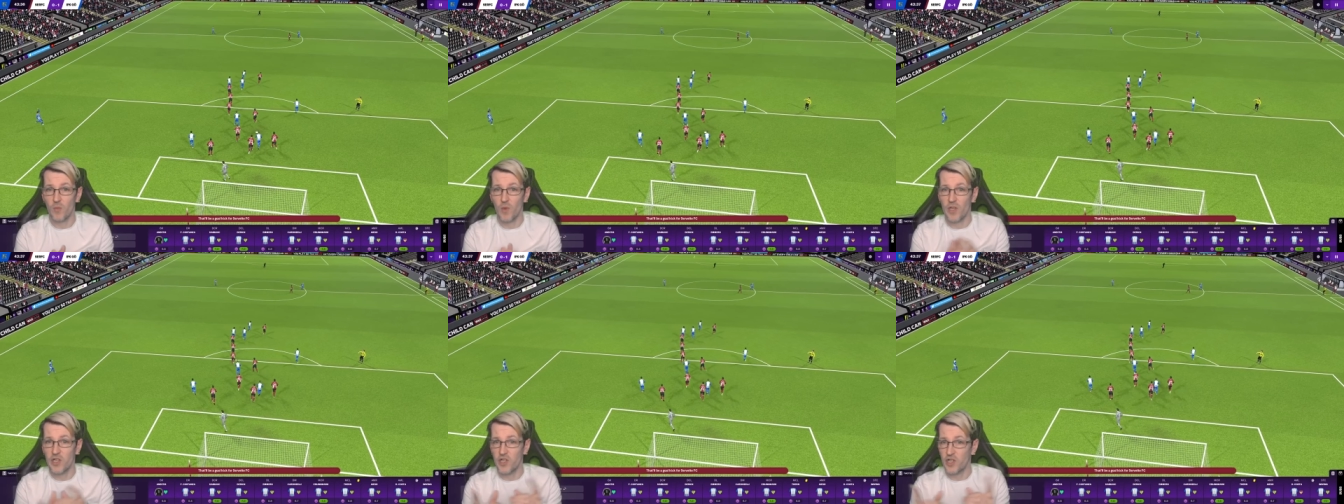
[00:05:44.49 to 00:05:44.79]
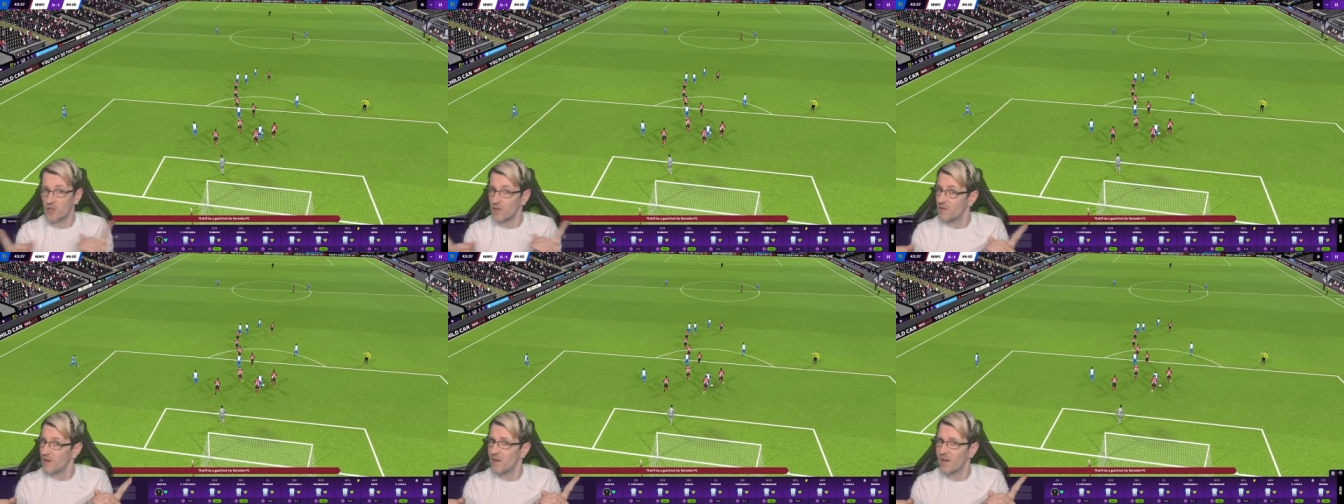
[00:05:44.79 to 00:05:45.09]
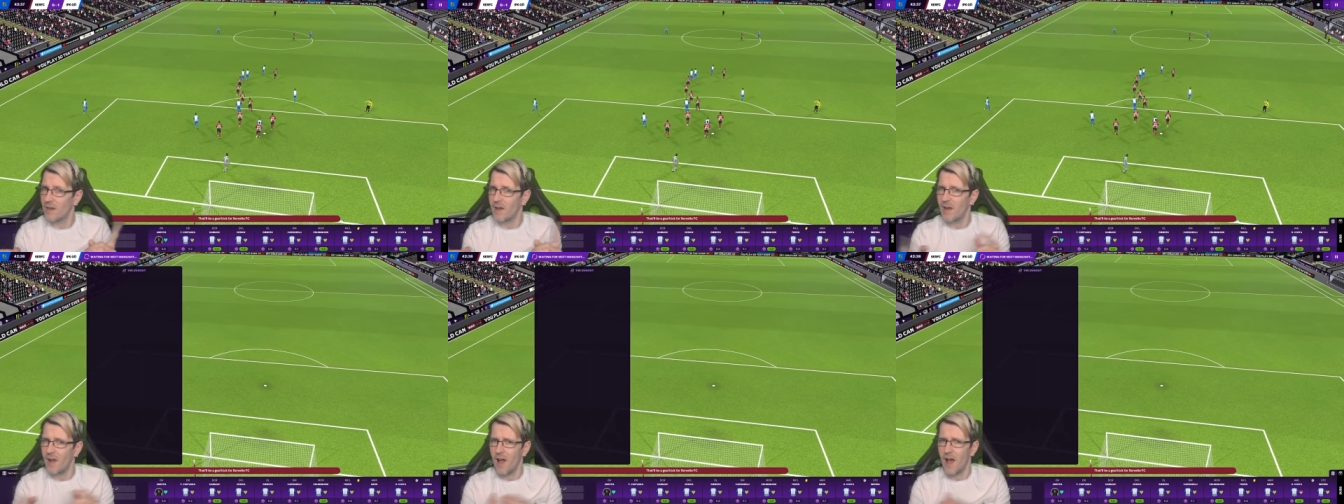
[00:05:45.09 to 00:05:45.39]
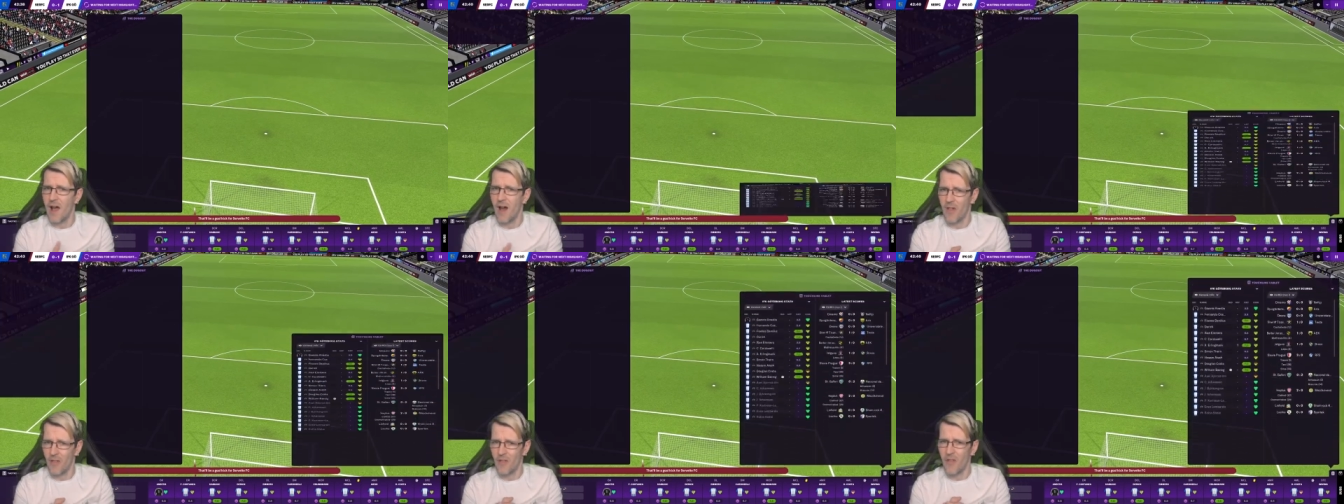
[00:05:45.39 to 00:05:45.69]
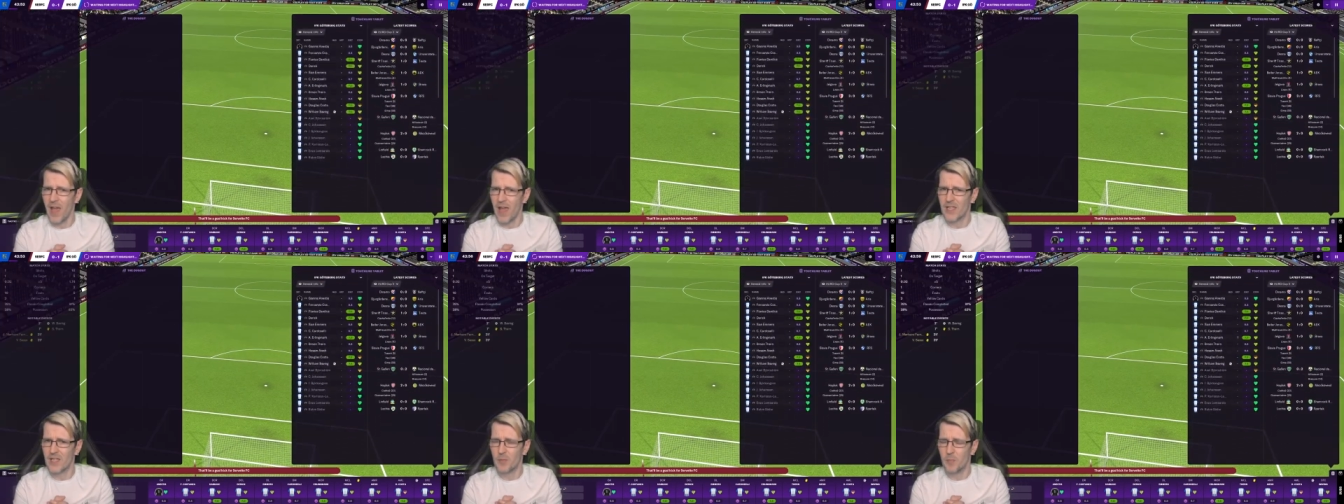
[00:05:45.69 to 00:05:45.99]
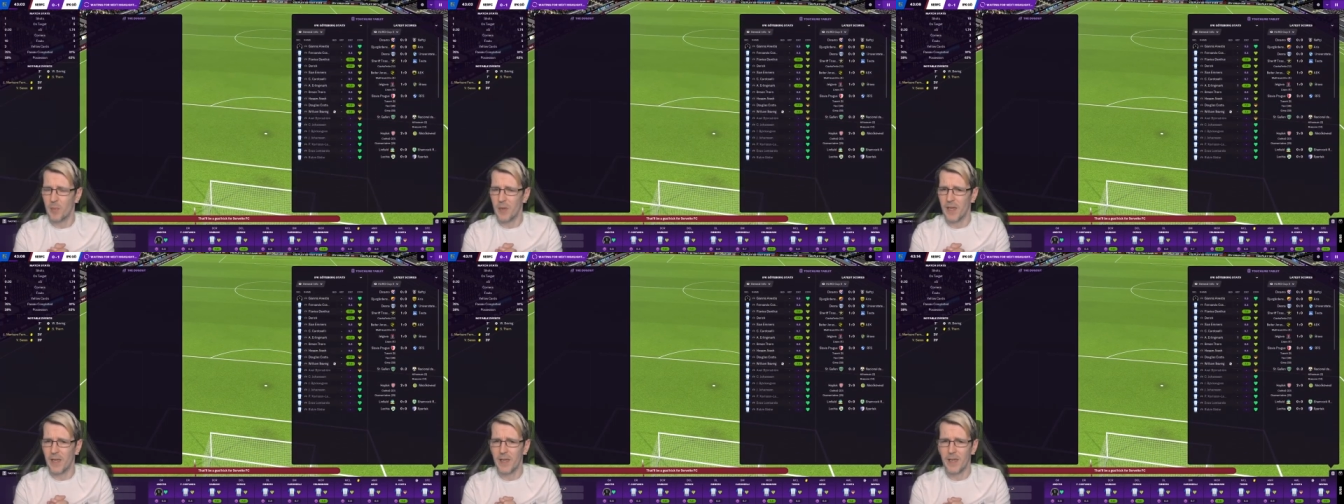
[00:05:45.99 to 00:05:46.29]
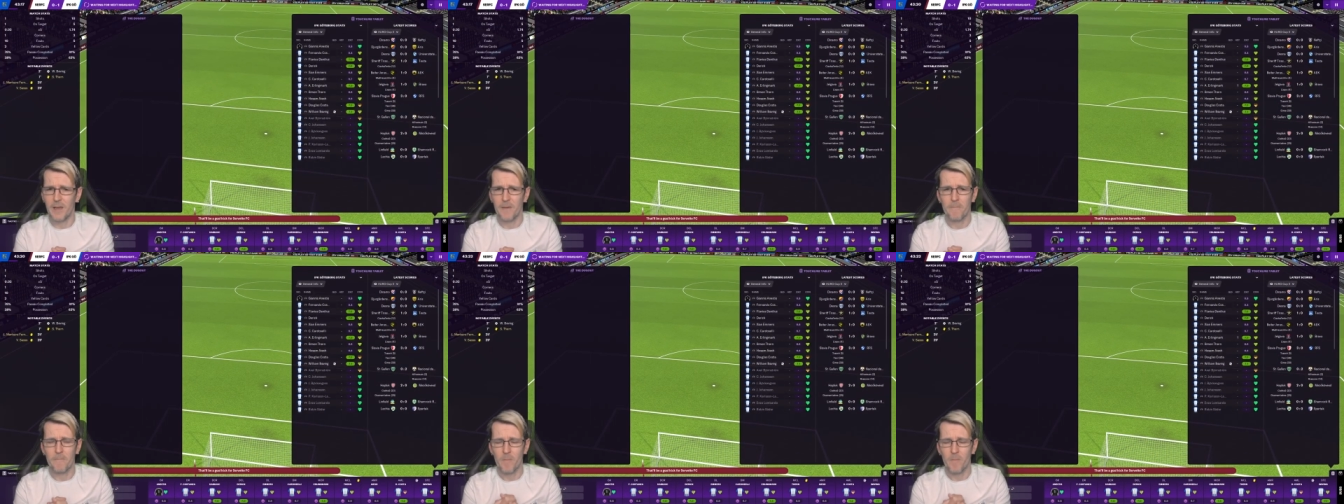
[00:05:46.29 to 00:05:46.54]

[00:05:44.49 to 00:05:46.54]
which that's big.